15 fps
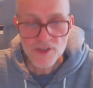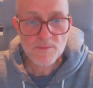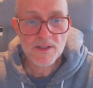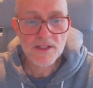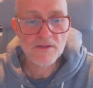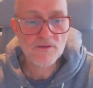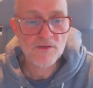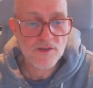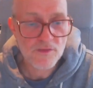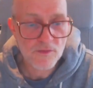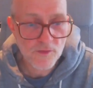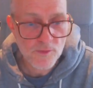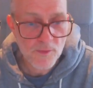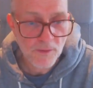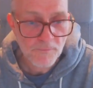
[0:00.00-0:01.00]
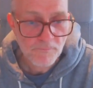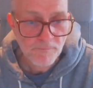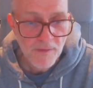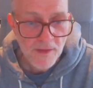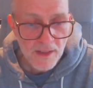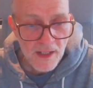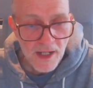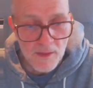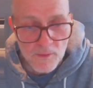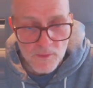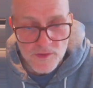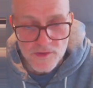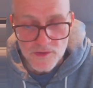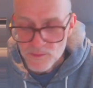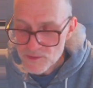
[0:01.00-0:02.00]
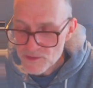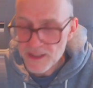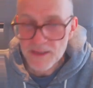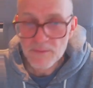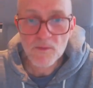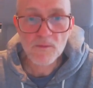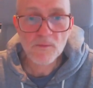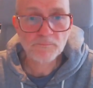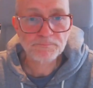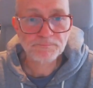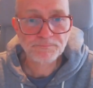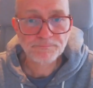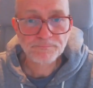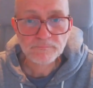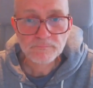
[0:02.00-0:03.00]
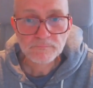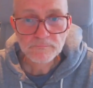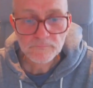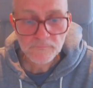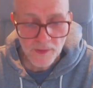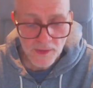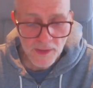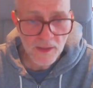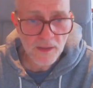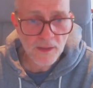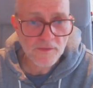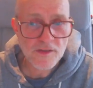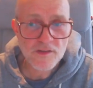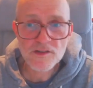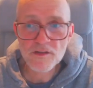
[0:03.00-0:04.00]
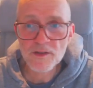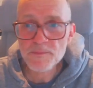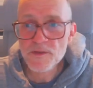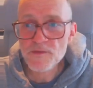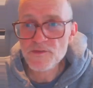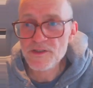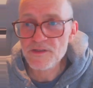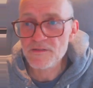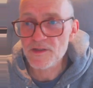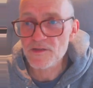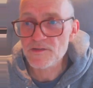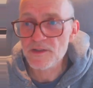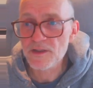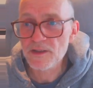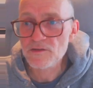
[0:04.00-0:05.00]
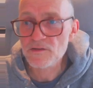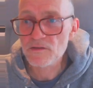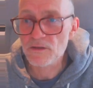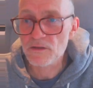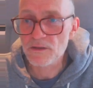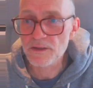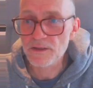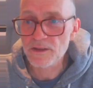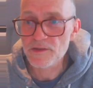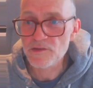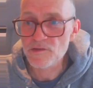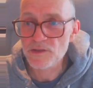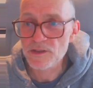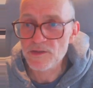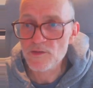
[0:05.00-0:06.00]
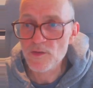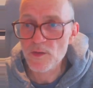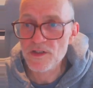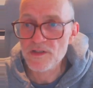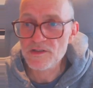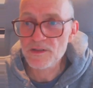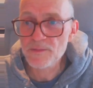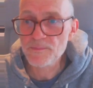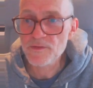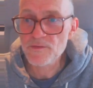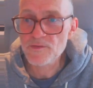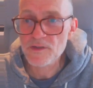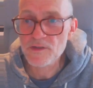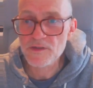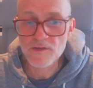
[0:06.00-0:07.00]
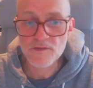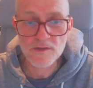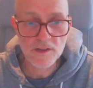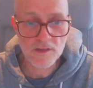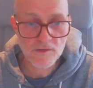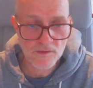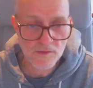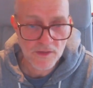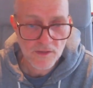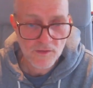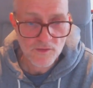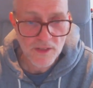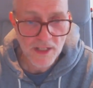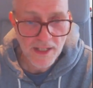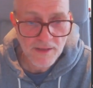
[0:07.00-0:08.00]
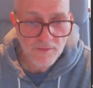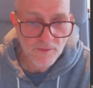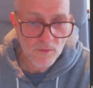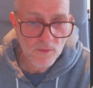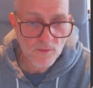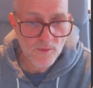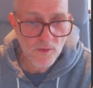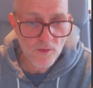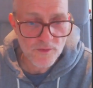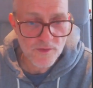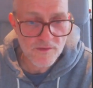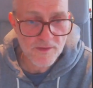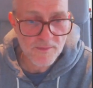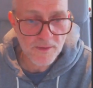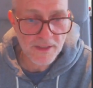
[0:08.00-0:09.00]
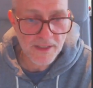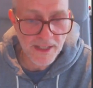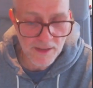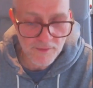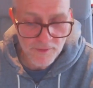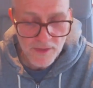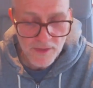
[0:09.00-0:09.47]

be in the results? Well, I always would say, well, descriptive statistics are nice, right? So descriptive statistics, so you have typically you have